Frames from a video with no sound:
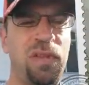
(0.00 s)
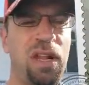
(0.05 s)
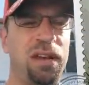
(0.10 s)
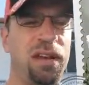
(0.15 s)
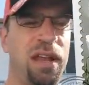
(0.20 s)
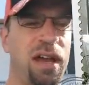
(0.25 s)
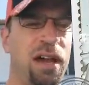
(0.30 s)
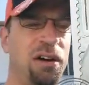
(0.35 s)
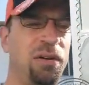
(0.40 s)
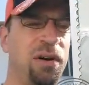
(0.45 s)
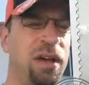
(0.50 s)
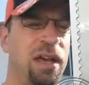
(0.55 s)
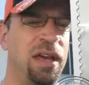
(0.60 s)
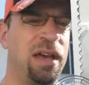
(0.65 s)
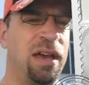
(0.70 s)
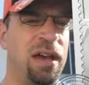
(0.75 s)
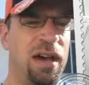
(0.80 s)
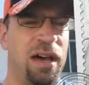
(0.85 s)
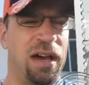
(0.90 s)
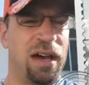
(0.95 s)
Now,
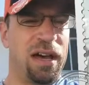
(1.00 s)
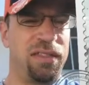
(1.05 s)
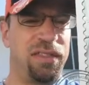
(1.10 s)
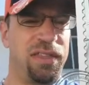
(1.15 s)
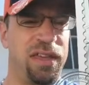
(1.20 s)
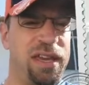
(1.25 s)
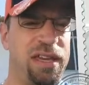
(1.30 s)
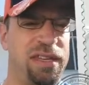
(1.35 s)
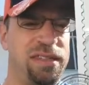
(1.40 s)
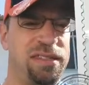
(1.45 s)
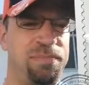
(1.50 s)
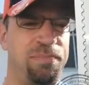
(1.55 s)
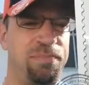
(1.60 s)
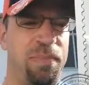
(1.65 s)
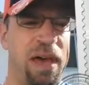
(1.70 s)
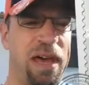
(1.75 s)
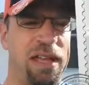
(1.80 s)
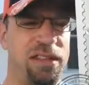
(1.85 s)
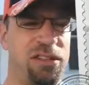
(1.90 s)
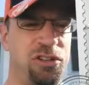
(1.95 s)
these
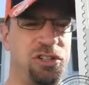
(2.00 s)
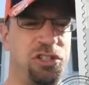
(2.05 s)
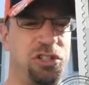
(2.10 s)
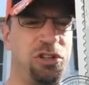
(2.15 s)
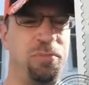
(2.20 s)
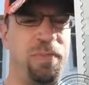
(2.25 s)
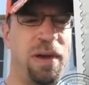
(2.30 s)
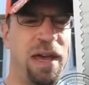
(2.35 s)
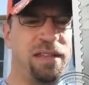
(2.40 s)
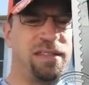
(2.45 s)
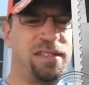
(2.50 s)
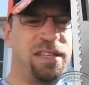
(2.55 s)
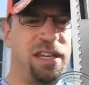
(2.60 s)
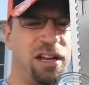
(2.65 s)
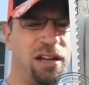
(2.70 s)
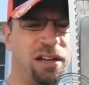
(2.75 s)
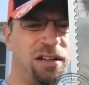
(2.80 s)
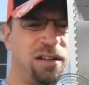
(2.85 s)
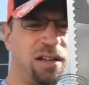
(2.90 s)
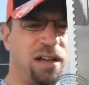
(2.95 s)
beds, there's two beds
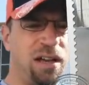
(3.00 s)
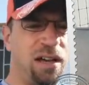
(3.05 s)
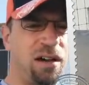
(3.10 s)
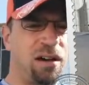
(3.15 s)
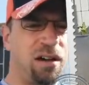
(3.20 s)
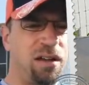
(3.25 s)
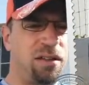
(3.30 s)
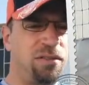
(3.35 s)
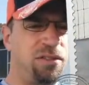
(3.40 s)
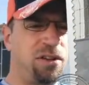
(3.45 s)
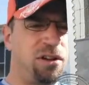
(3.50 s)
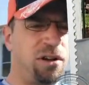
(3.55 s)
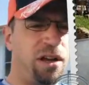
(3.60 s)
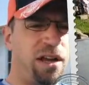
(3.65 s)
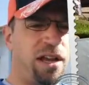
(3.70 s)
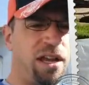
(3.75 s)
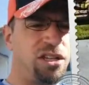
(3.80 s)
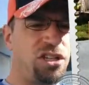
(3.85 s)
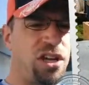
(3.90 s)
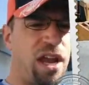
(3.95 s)
here. They're
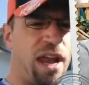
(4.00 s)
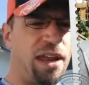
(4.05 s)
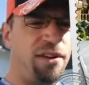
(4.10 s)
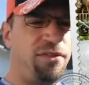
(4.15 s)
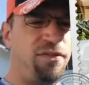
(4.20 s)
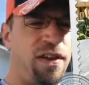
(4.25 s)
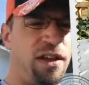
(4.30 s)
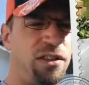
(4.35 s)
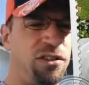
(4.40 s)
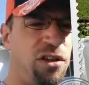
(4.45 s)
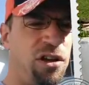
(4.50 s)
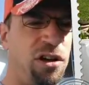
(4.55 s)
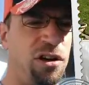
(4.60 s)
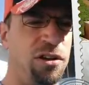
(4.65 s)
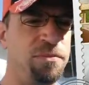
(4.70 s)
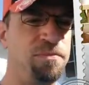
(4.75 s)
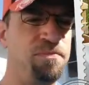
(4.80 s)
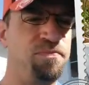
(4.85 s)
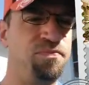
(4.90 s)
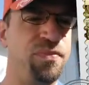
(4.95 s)
each 8 feet
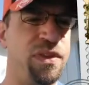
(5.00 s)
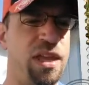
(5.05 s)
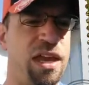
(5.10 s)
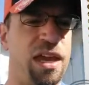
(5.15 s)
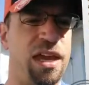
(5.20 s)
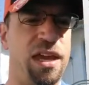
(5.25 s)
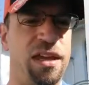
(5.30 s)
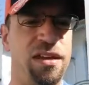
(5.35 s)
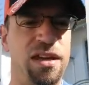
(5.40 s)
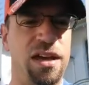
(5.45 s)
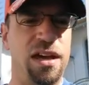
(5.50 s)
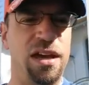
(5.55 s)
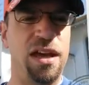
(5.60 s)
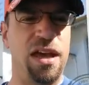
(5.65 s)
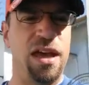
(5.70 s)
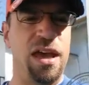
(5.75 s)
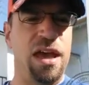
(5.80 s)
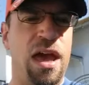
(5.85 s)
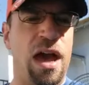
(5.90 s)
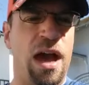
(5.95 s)
long, and
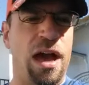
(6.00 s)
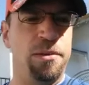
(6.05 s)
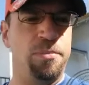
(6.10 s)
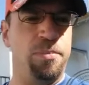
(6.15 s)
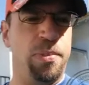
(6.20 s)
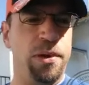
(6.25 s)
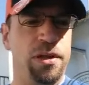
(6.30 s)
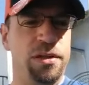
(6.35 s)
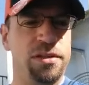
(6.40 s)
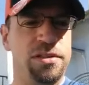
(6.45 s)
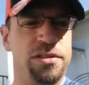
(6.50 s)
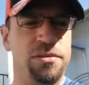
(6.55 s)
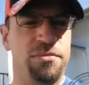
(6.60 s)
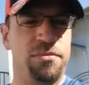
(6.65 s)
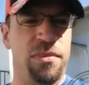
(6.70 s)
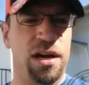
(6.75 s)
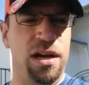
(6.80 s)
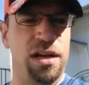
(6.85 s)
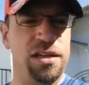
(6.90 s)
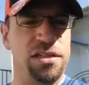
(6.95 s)
I built
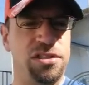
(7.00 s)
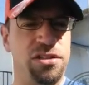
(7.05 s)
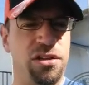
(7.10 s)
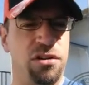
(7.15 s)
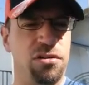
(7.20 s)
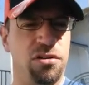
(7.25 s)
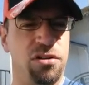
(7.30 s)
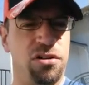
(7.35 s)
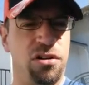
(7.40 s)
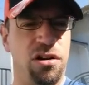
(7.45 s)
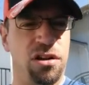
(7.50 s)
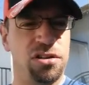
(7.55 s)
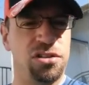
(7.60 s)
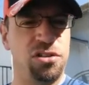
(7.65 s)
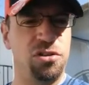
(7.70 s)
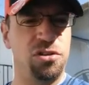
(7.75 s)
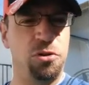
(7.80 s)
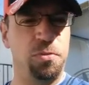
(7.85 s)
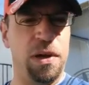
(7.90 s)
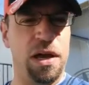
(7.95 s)
my
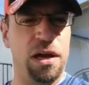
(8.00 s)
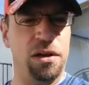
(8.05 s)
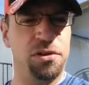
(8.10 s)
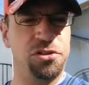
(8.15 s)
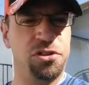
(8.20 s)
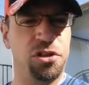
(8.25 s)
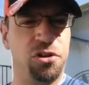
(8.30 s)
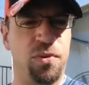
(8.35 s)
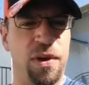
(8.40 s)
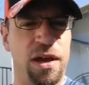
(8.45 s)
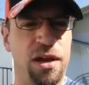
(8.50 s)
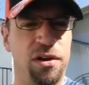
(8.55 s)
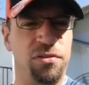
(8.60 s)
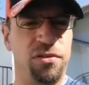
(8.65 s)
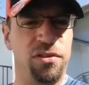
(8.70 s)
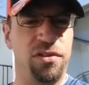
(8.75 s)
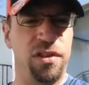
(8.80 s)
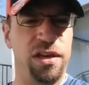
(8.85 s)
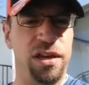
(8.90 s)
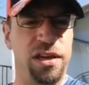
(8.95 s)
zero-cost hoop house
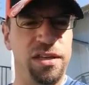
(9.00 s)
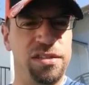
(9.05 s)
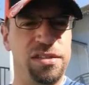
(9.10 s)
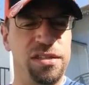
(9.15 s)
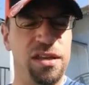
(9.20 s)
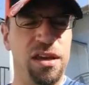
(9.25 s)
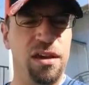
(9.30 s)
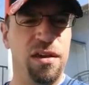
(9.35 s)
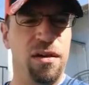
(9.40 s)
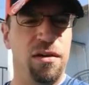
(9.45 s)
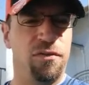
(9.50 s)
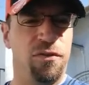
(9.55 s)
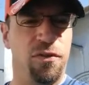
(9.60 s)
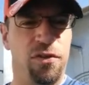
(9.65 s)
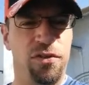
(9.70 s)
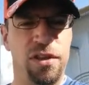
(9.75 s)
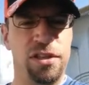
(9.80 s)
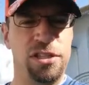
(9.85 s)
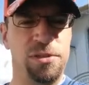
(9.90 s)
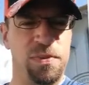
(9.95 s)
around these
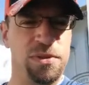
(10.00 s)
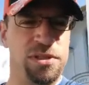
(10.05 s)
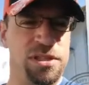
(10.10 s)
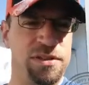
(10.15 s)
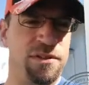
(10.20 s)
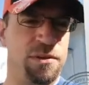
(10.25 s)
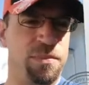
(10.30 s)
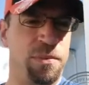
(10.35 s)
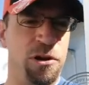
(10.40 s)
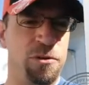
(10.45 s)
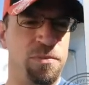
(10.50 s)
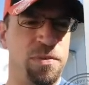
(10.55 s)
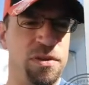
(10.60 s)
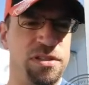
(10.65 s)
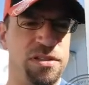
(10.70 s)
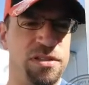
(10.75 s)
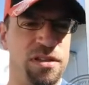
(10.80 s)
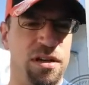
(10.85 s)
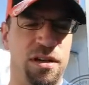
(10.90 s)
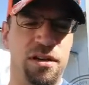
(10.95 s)
for the specific
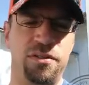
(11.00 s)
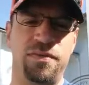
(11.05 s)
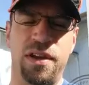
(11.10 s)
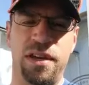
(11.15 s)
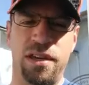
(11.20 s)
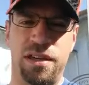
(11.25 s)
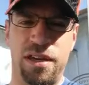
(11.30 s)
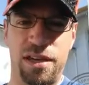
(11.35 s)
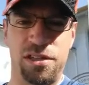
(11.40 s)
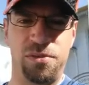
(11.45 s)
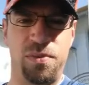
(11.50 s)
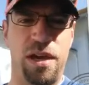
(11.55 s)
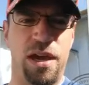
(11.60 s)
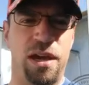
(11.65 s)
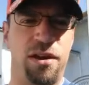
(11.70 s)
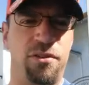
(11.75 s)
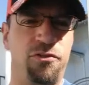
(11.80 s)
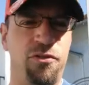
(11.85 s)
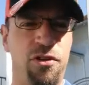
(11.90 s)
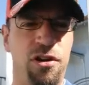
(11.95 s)
purpose of, in case we
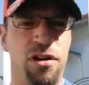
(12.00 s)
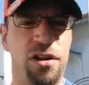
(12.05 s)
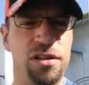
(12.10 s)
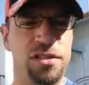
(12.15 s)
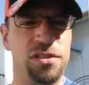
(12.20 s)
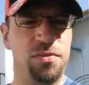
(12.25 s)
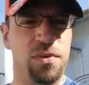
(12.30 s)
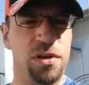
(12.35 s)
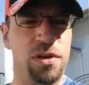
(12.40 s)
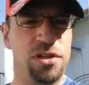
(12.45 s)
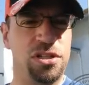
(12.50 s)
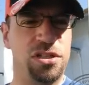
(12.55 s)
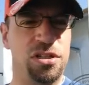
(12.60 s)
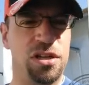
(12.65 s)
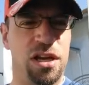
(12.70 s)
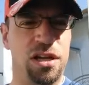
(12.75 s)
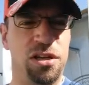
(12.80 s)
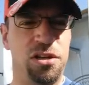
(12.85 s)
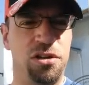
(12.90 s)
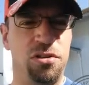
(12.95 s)
had a frost, which
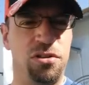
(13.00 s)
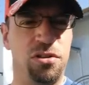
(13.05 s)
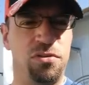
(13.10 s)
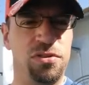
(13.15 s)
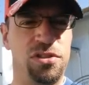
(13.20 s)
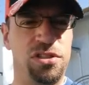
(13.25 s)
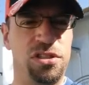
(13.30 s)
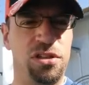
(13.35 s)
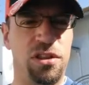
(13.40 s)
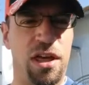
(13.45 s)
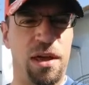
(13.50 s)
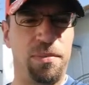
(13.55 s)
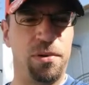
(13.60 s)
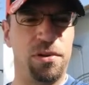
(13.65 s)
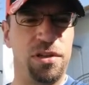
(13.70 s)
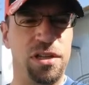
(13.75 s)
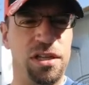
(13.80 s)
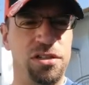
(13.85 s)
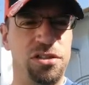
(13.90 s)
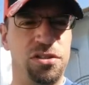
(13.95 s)
I knew there was still that
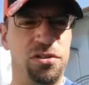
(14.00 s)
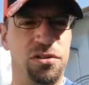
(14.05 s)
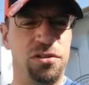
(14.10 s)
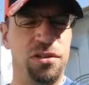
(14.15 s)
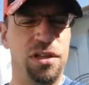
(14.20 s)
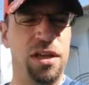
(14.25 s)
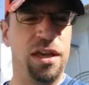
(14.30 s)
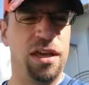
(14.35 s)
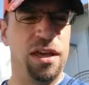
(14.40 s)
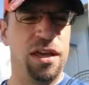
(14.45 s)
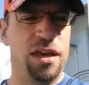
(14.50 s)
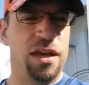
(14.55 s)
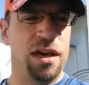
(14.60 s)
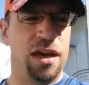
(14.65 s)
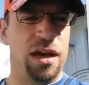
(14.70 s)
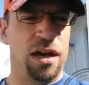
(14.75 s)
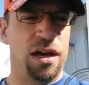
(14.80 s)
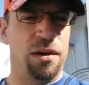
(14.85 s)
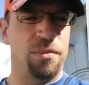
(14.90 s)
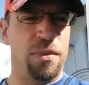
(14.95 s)
potential,
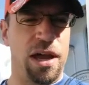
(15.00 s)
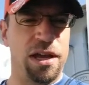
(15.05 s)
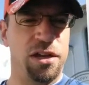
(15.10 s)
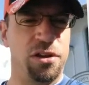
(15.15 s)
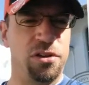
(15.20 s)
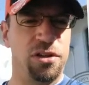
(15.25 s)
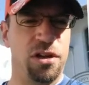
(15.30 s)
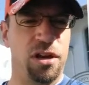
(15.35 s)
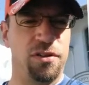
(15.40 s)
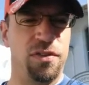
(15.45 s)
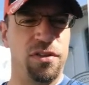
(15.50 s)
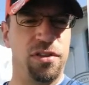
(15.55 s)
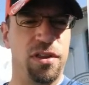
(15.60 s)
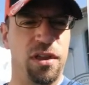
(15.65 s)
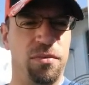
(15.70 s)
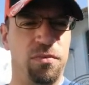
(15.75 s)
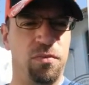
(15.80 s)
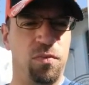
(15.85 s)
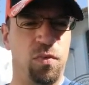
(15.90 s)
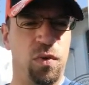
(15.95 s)
I could cover
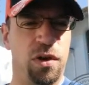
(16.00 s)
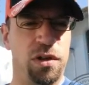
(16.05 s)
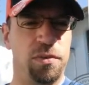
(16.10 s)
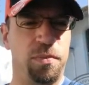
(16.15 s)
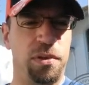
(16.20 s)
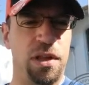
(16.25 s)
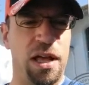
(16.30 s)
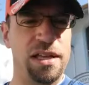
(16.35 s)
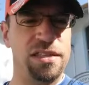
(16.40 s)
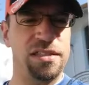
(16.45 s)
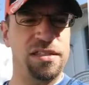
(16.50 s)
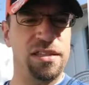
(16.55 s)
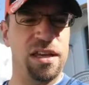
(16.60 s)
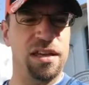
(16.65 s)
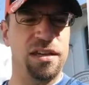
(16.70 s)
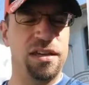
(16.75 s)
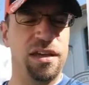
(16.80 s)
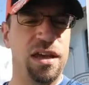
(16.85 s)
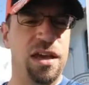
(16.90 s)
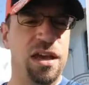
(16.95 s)
them with plastic.